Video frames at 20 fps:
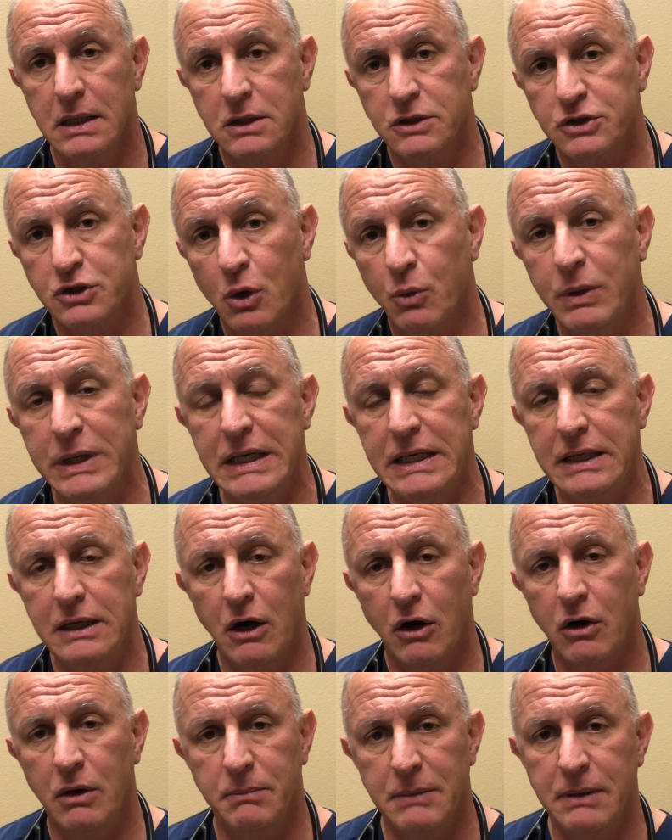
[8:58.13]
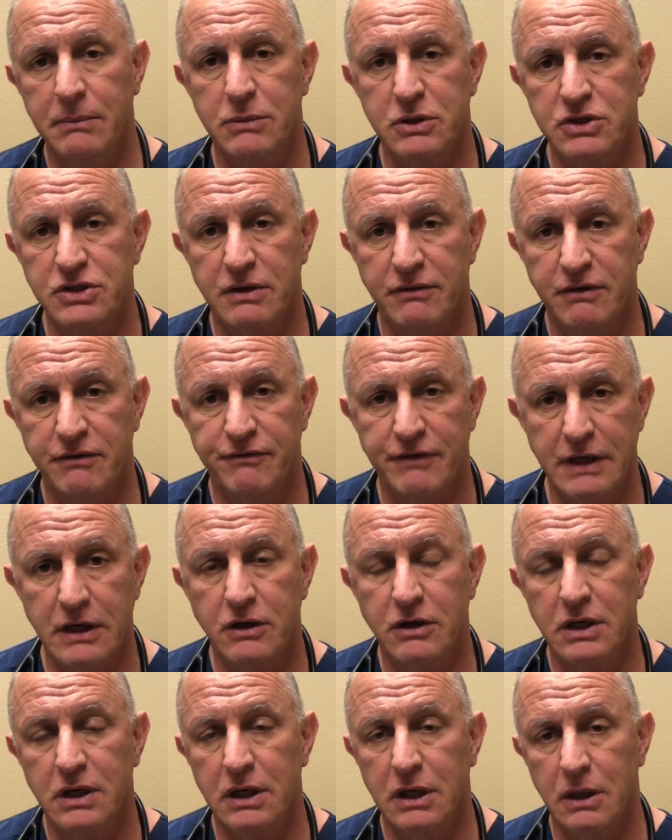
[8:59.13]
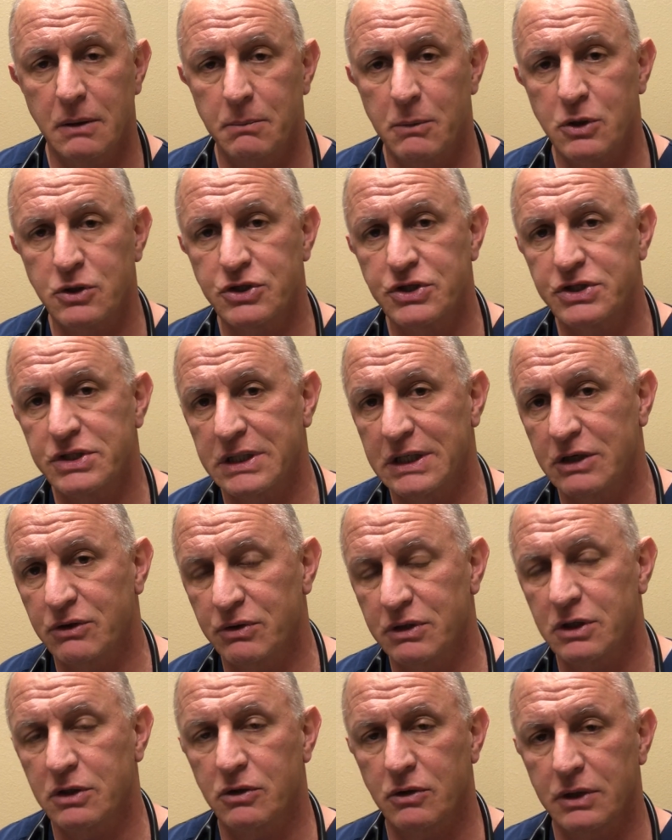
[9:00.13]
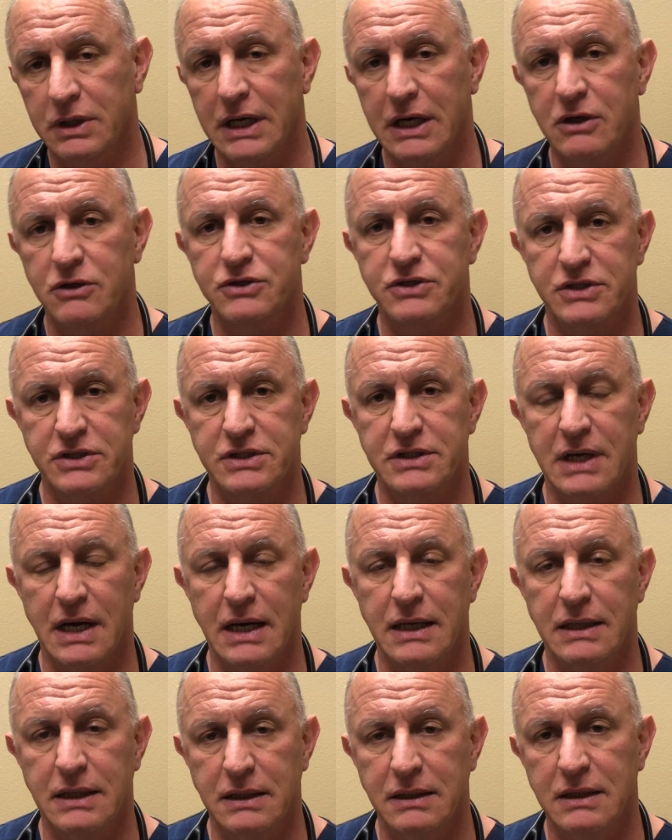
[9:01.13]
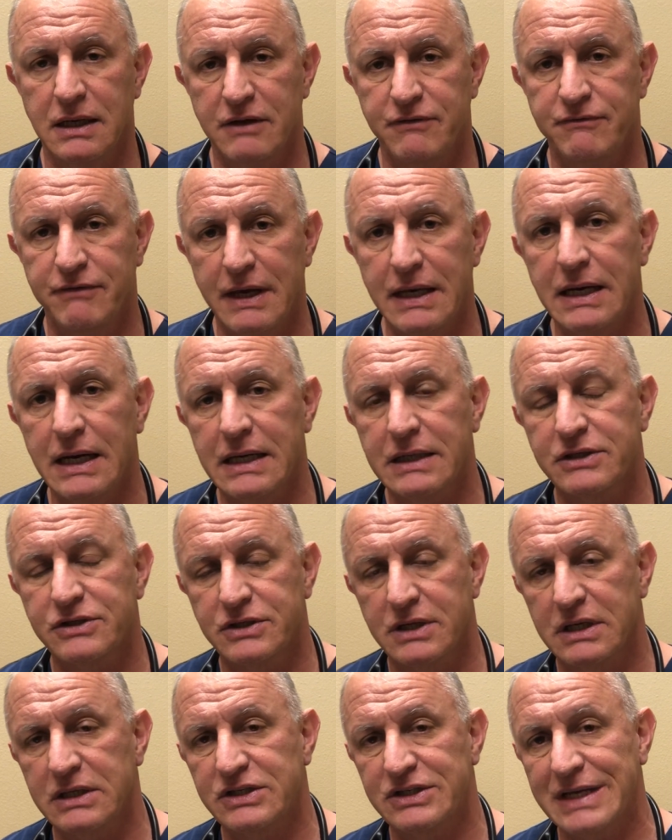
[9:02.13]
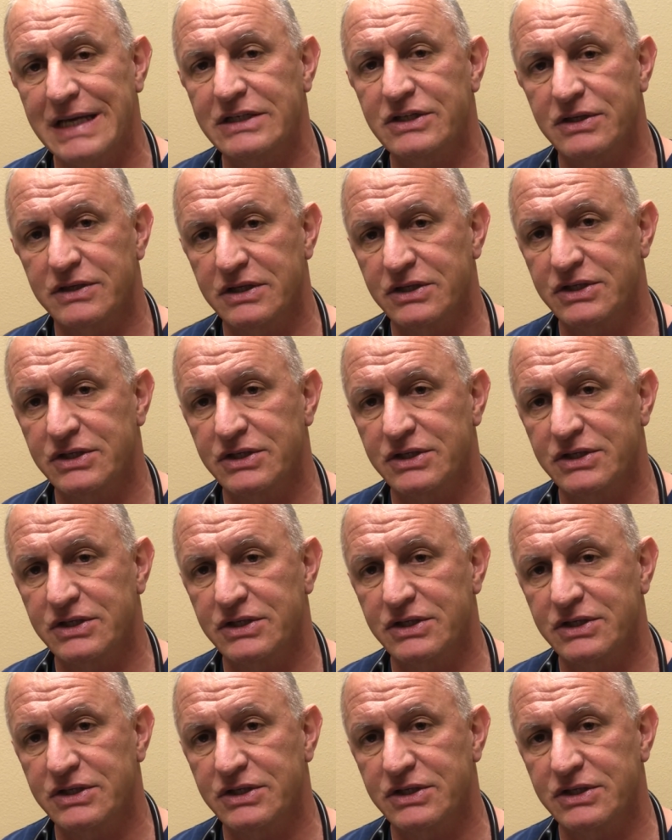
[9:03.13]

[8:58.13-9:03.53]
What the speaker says: So we are members of the Veterinary Emergency Critical Care Society, and VetX sets the